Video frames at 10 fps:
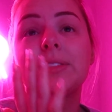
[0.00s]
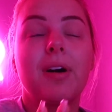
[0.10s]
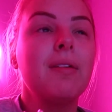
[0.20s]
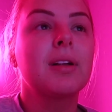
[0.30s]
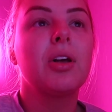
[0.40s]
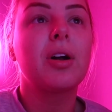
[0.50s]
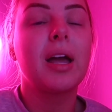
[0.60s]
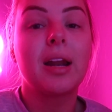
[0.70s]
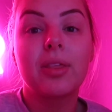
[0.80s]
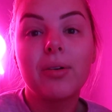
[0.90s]
it's 5 o'clock,
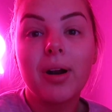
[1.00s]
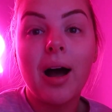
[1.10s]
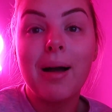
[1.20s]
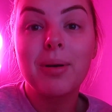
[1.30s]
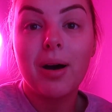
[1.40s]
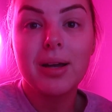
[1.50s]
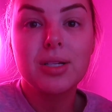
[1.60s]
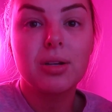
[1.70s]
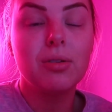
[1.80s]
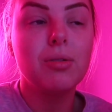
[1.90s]
and I thought I'm going
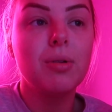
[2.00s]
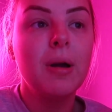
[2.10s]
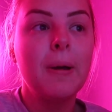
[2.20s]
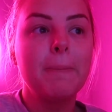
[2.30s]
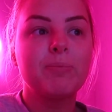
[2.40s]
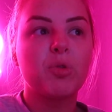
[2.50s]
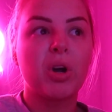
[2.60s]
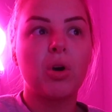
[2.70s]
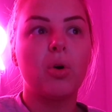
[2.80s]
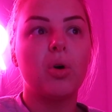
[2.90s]
to
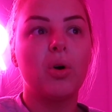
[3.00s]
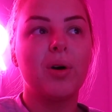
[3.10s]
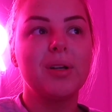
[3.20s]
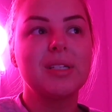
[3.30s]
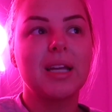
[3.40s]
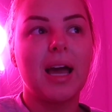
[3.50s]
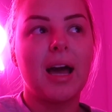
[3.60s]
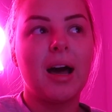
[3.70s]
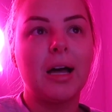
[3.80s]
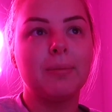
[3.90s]
record
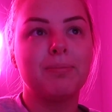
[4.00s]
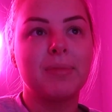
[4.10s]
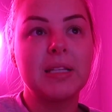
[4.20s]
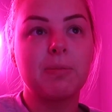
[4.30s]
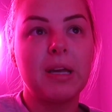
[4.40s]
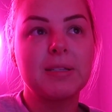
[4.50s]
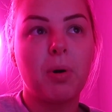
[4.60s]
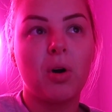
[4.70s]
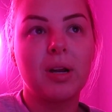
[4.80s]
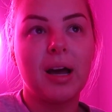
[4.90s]
this week's
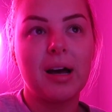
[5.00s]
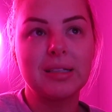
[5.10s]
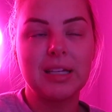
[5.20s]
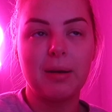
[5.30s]
podcast